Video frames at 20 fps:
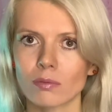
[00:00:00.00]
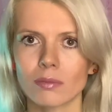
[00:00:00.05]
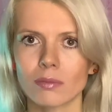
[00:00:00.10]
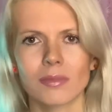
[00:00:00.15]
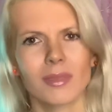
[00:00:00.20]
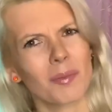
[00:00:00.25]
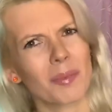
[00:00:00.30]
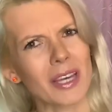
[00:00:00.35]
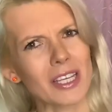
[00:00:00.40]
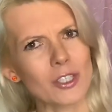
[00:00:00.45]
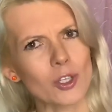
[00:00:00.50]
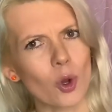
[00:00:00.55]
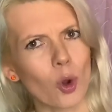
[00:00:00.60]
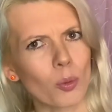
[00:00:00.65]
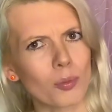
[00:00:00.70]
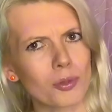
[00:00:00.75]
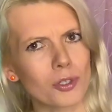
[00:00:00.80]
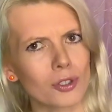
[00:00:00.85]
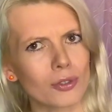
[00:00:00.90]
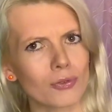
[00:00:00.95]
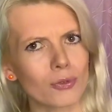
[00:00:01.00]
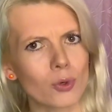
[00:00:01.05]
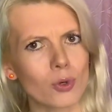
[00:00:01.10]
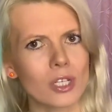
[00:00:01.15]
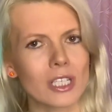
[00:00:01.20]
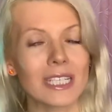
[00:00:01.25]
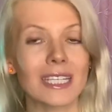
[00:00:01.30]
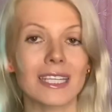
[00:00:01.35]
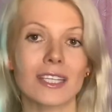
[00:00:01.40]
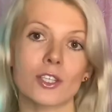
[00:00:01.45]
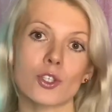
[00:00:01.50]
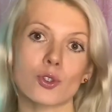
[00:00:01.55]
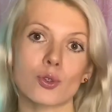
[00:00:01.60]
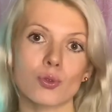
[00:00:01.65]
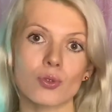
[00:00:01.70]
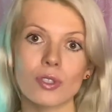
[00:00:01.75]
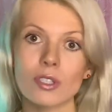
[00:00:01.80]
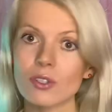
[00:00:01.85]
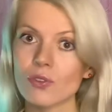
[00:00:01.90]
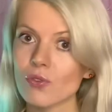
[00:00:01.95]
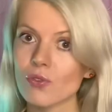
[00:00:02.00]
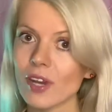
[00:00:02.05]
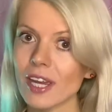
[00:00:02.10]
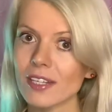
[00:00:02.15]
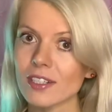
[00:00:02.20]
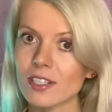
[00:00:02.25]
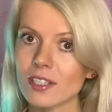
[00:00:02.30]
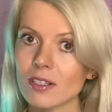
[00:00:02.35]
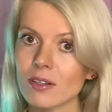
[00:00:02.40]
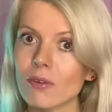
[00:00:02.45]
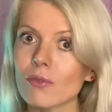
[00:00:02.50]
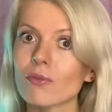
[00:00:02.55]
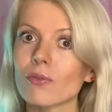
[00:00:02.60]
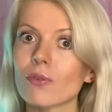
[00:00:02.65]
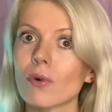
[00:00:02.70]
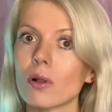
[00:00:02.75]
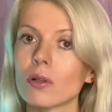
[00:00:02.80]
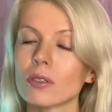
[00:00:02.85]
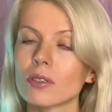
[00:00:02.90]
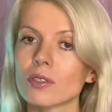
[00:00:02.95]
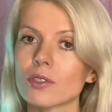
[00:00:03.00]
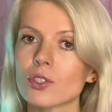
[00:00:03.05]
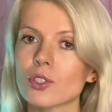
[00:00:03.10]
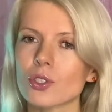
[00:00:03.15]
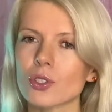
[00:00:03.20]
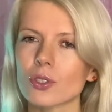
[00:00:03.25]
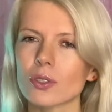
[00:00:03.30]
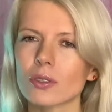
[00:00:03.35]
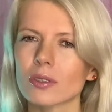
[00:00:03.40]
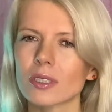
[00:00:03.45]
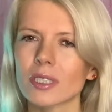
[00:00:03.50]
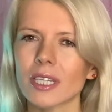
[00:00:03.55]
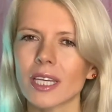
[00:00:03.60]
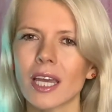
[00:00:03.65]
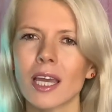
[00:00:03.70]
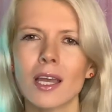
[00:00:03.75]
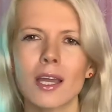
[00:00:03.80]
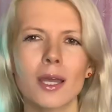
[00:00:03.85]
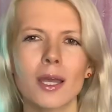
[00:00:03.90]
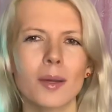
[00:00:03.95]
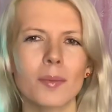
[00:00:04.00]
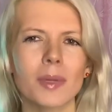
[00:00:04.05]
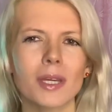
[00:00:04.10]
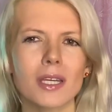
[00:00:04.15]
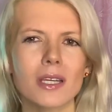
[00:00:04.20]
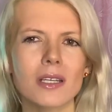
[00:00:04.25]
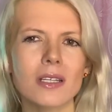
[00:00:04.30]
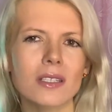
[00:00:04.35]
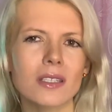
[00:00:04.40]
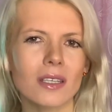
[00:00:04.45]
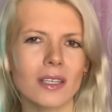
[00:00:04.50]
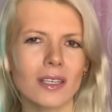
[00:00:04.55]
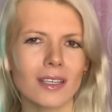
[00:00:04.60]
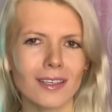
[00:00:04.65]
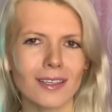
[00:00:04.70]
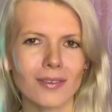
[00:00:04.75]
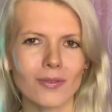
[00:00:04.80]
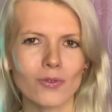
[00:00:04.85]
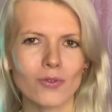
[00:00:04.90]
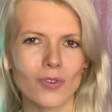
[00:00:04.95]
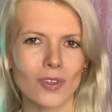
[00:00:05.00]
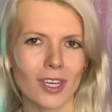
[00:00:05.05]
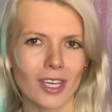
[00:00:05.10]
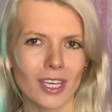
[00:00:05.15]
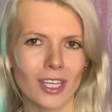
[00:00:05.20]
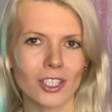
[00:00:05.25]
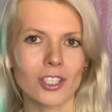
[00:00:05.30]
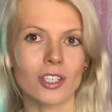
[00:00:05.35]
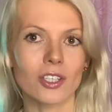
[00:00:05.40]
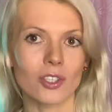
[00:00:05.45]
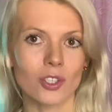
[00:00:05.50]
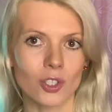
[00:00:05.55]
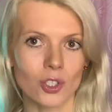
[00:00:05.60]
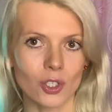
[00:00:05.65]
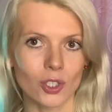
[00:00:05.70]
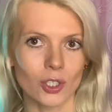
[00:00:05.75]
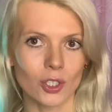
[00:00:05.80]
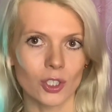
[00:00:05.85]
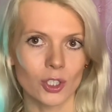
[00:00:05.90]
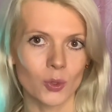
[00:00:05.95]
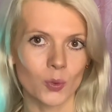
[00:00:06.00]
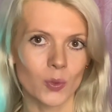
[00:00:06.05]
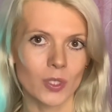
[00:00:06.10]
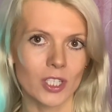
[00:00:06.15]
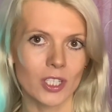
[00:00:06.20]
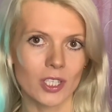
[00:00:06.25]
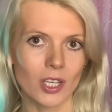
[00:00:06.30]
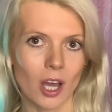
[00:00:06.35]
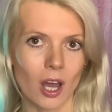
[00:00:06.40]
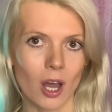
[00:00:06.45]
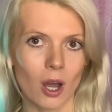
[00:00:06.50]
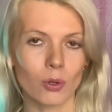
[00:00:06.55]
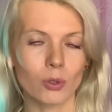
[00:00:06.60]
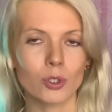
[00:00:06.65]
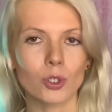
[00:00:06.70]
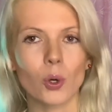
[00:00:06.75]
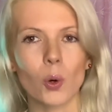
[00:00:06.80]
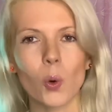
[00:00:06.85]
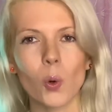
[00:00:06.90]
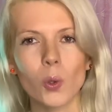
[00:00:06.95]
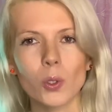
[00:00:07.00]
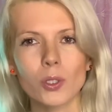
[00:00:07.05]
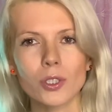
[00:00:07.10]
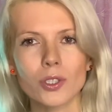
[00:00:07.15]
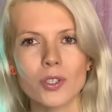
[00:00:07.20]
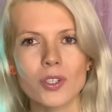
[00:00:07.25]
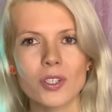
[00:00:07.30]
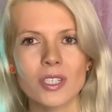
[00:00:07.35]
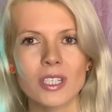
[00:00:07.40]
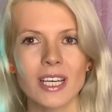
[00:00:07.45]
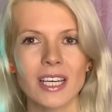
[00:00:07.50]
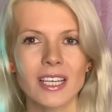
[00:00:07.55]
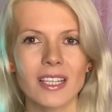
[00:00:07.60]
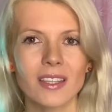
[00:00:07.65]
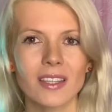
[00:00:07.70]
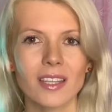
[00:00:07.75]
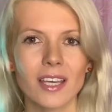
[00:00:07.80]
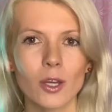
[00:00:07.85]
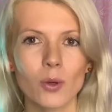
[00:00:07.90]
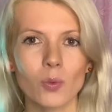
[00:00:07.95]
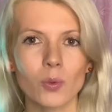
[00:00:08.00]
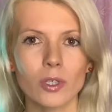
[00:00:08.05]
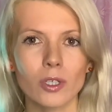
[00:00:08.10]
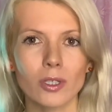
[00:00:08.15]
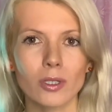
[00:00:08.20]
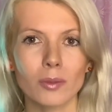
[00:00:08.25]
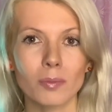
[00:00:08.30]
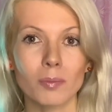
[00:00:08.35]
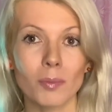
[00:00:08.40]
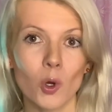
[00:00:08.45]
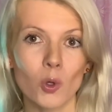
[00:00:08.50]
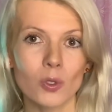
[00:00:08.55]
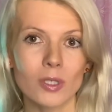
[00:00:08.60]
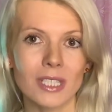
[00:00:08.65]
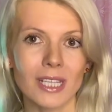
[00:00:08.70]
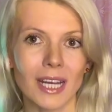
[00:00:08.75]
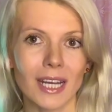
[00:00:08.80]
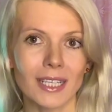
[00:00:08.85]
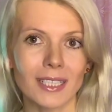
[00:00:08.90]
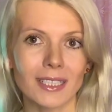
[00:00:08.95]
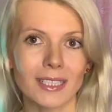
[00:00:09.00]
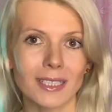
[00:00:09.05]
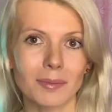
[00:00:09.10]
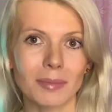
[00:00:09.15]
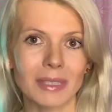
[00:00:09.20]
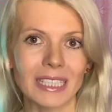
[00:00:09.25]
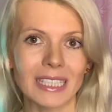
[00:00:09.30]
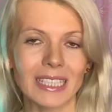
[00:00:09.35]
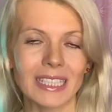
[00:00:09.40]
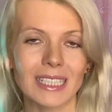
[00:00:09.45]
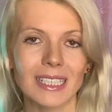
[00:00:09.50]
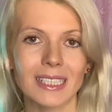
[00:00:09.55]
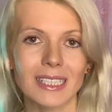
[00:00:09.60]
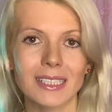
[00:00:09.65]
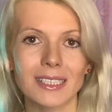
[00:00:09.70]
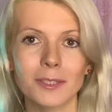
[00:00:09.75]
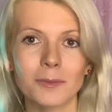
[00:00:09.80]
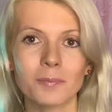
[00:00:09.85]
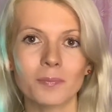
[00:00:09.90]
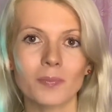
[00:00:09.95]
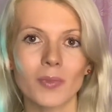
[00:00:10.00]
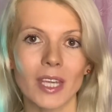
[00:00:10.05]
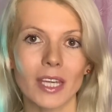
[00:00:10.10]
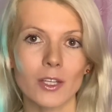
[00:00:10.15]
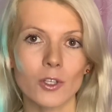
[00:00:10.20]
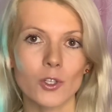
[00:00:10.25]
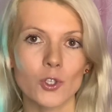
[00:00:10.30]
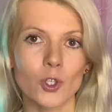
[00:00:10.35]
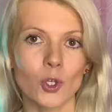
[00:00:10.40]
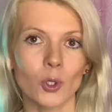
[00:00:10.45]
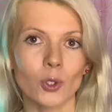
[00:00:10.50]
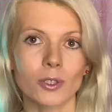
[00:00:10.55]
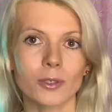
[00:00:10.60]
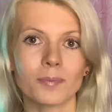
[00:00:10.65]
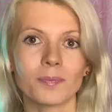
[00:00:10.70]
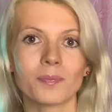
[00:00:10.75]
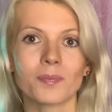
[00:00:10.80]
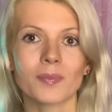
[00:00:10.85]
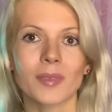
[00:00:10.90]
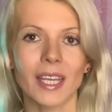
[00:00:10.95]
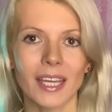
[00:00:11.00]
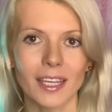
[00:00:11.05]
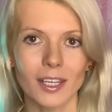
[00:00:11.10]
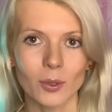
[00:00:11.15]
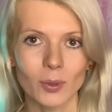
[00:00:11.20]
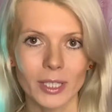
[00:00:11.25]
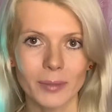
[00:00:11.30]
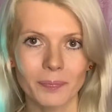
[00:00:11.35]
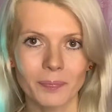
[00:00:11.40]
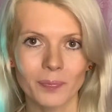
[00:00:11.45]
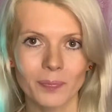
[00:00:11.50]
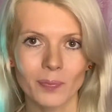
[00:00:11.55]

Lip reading: The best option, of course, is to surrender voluntarily, because if they desert without orders, they will most likely be killed and shot anyway.